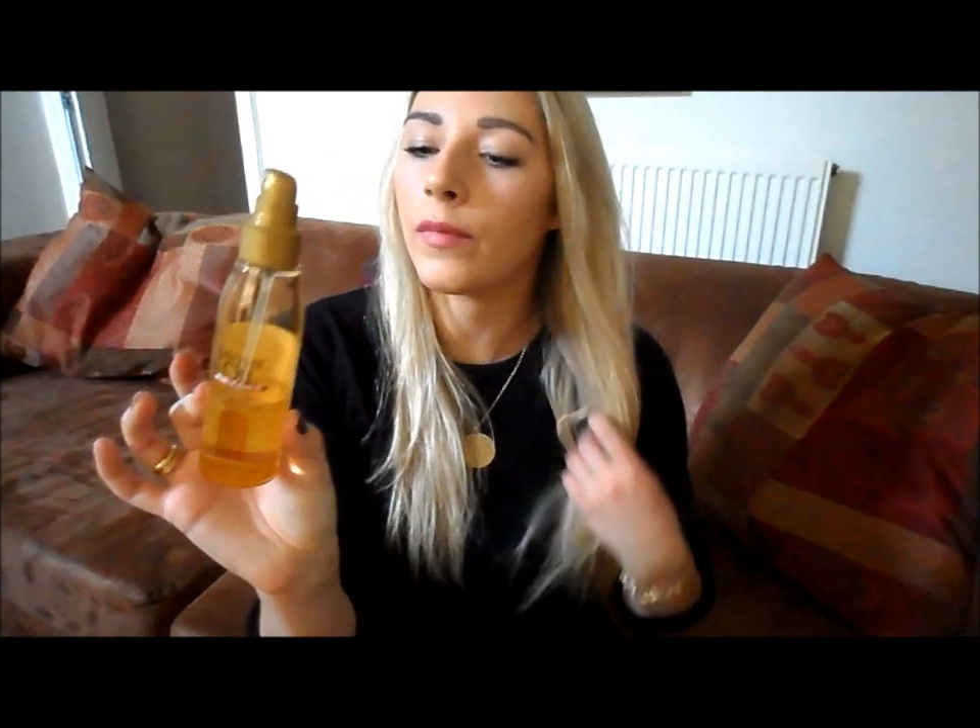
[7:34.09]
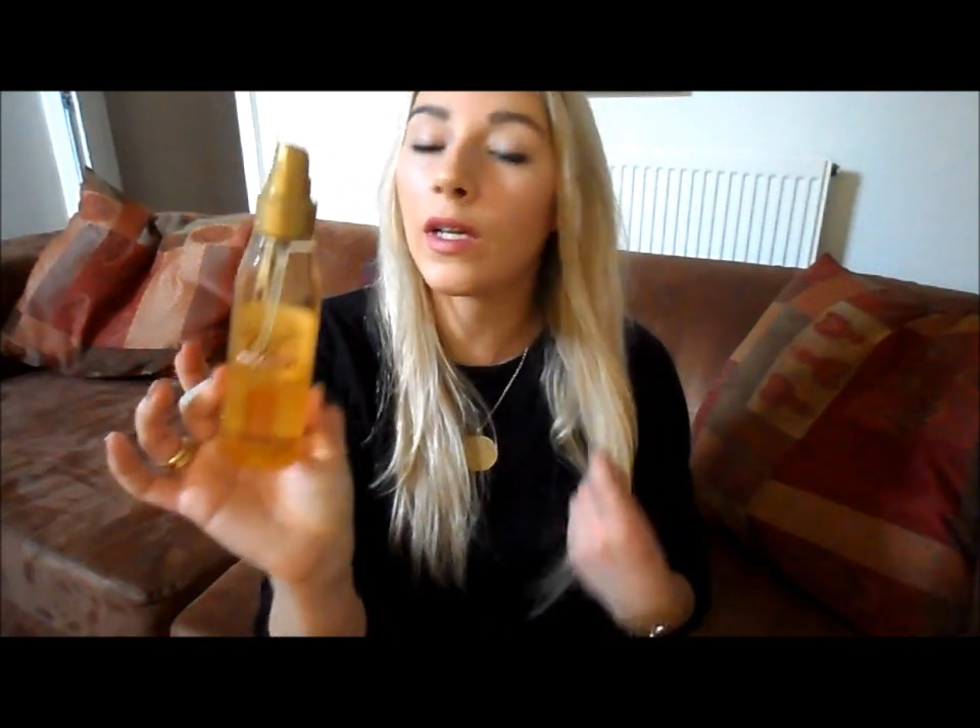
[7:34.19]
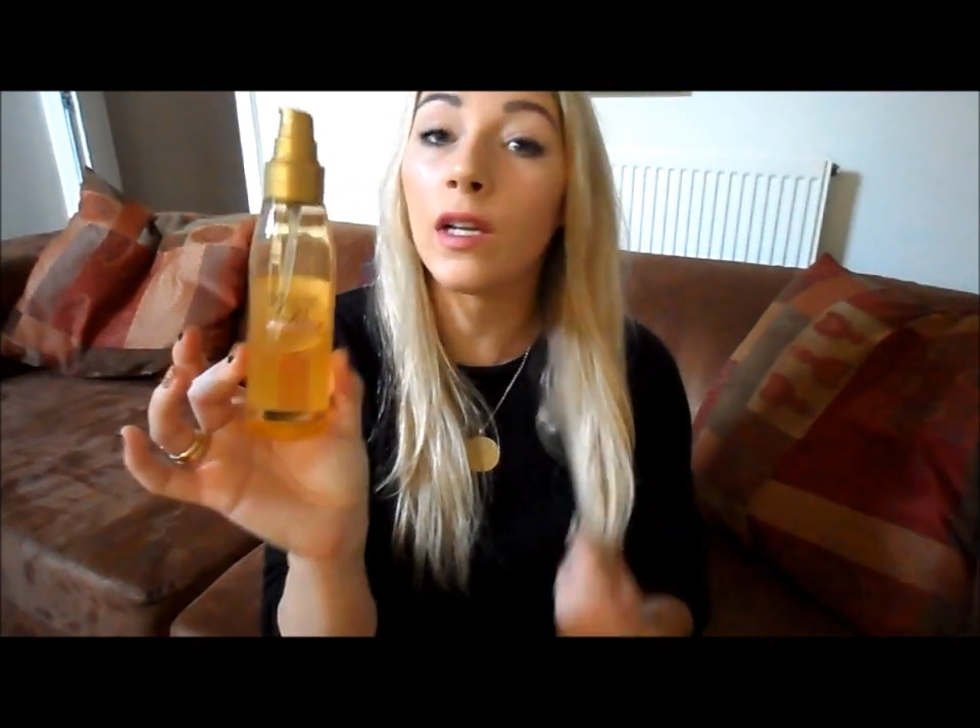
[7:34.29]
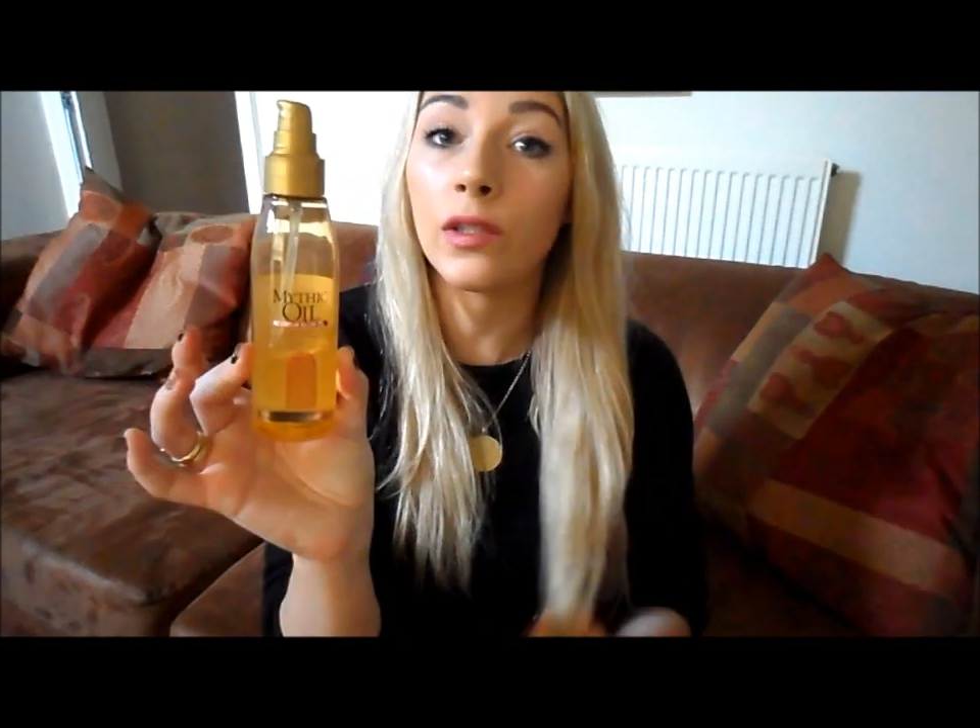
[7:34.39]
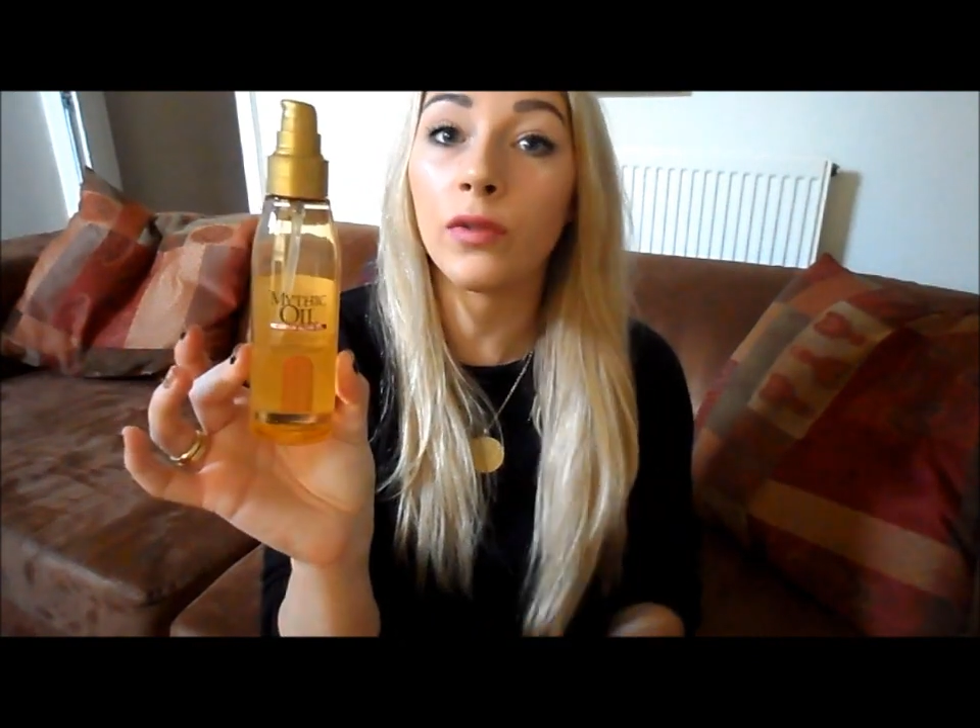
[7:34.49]

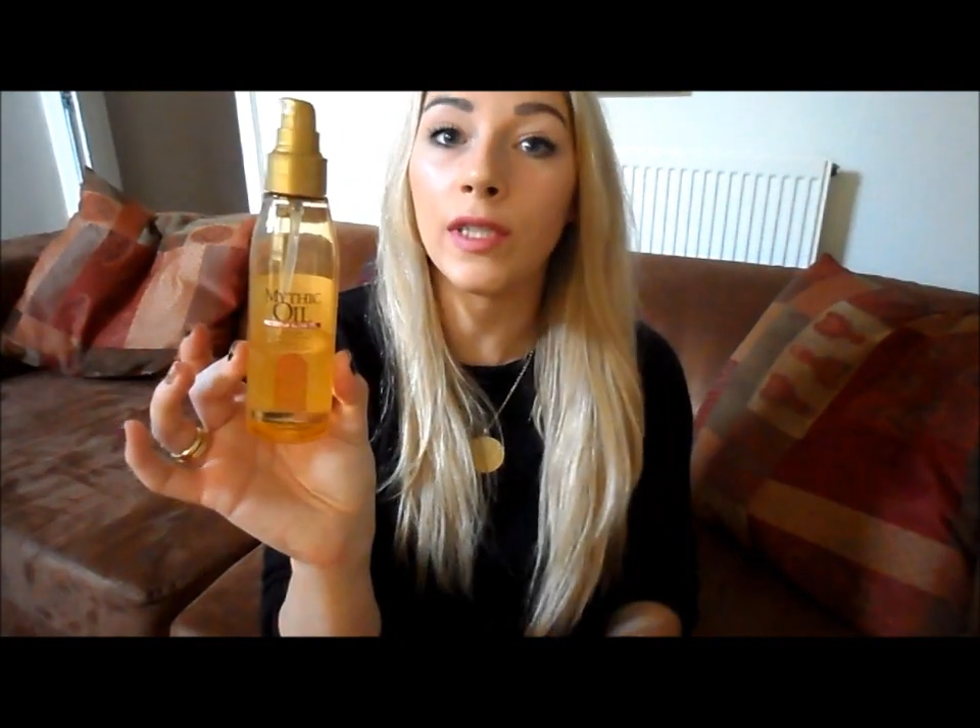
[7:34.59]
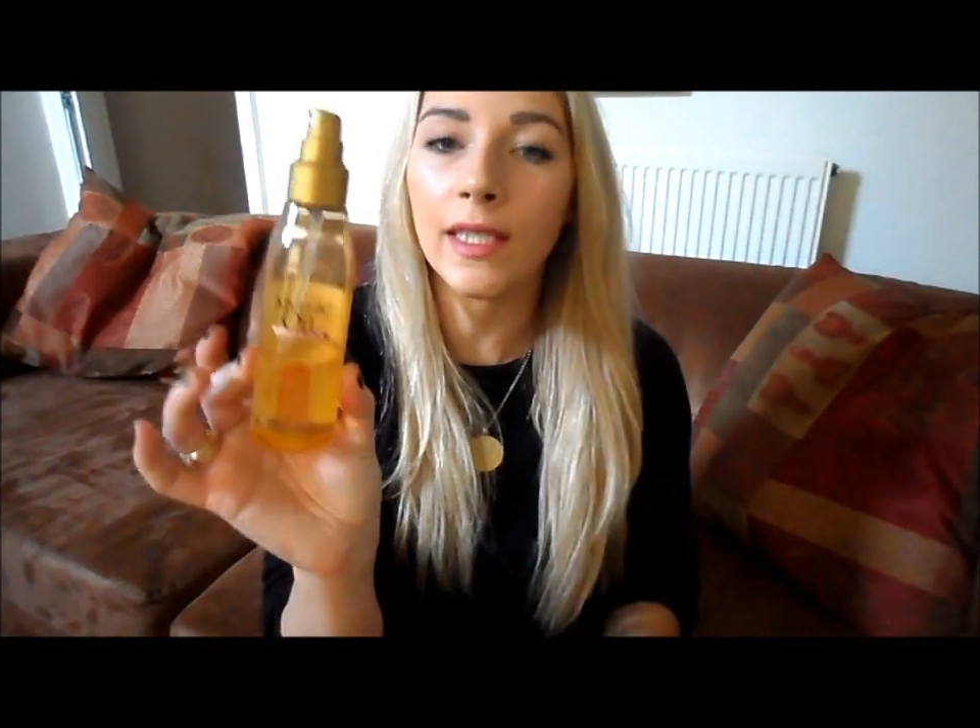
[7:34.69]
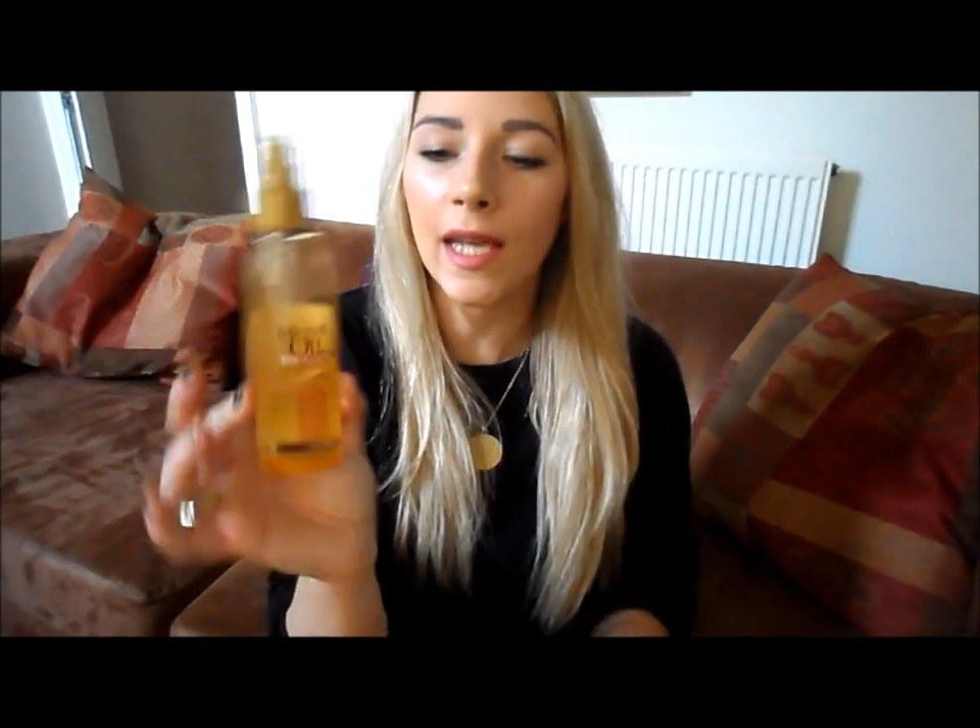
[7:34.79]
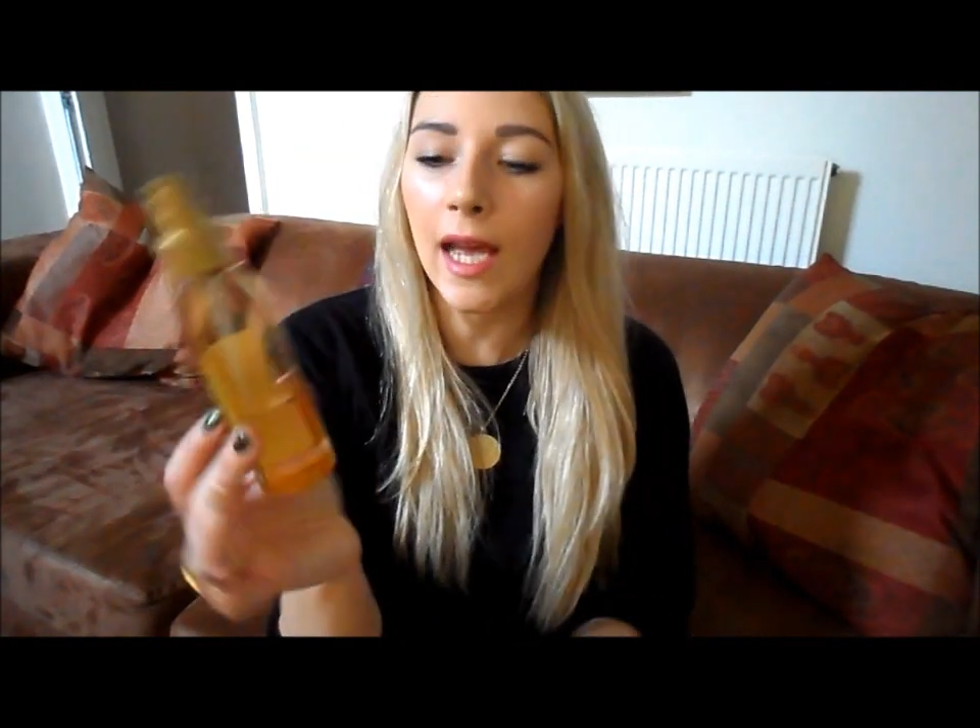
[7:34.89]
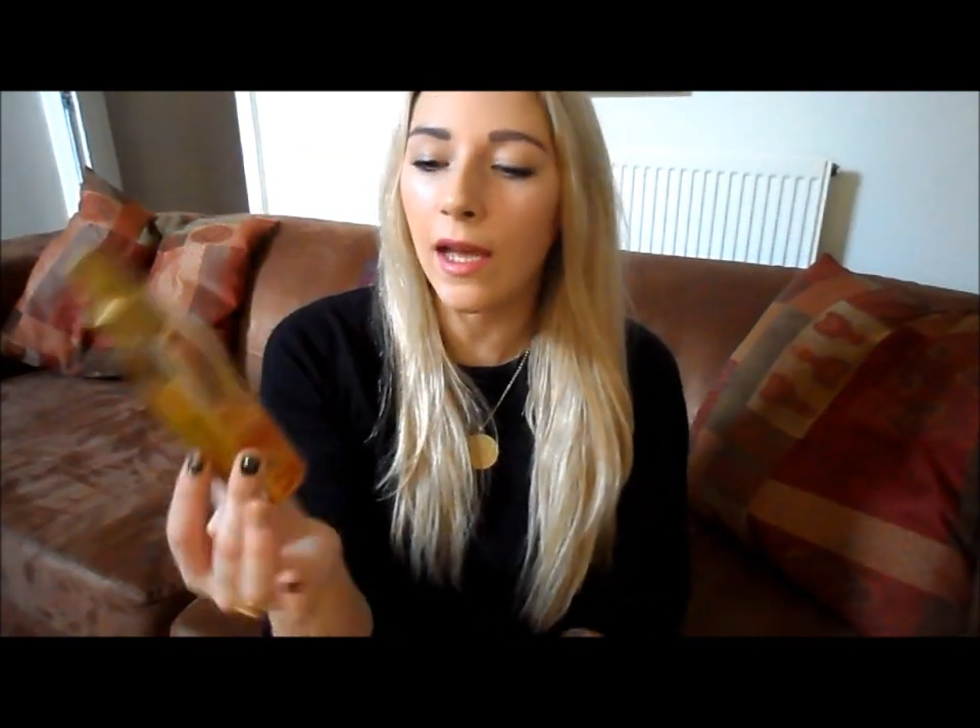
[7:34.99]
colour
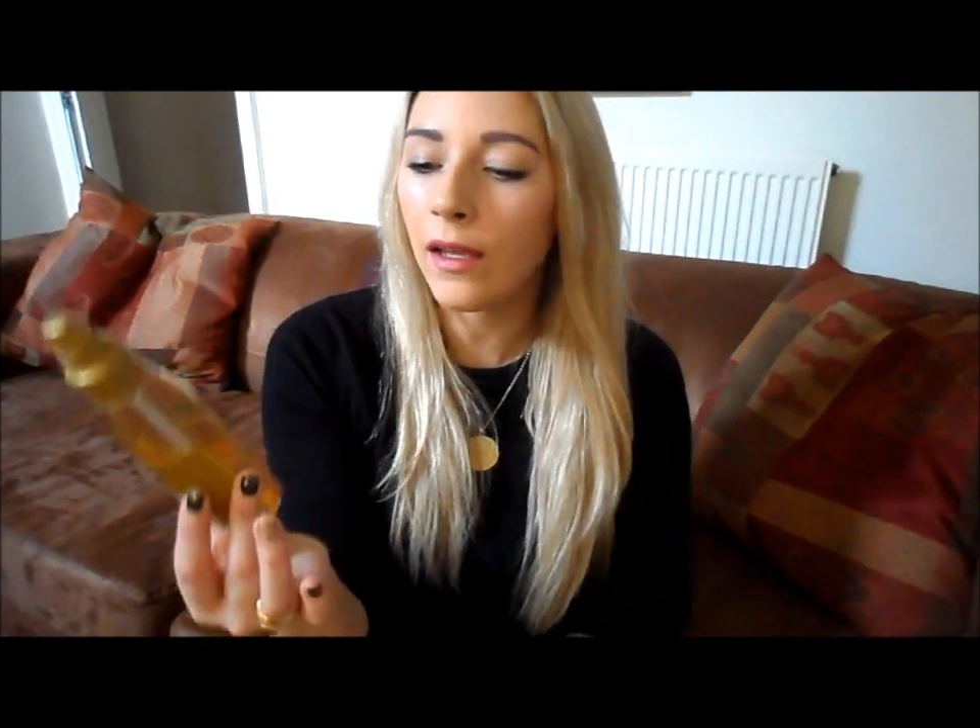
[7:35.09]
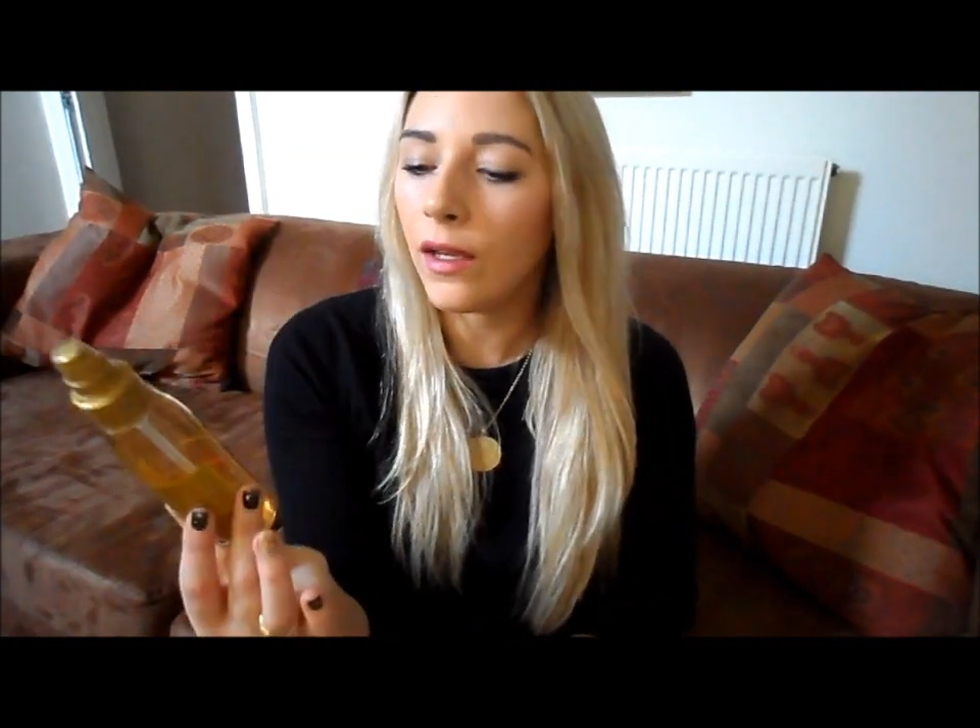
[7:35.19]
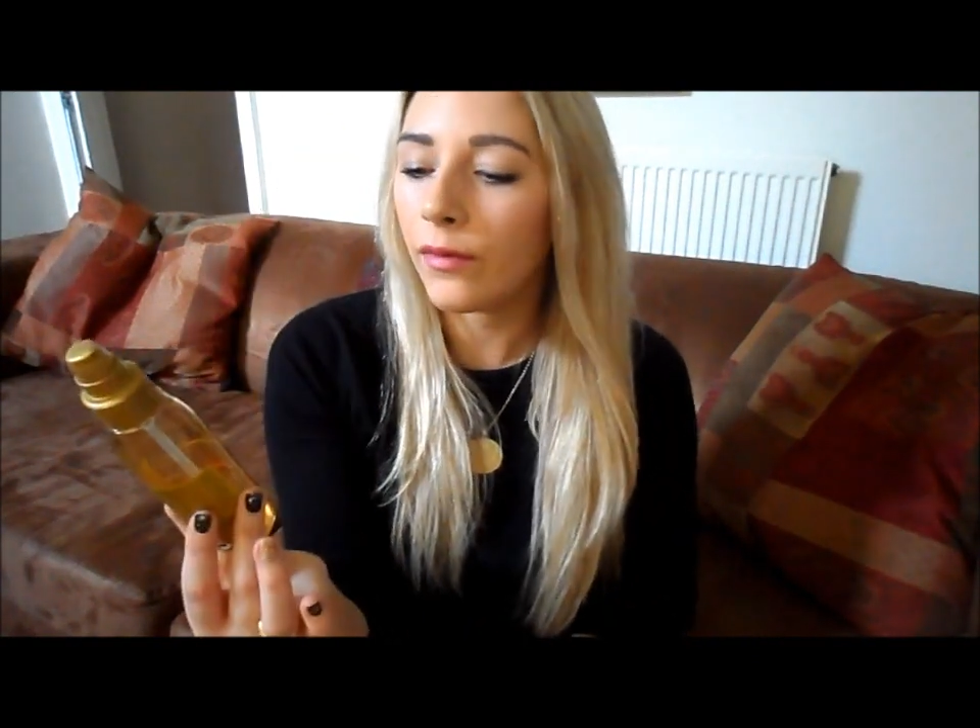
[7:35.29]
treated hair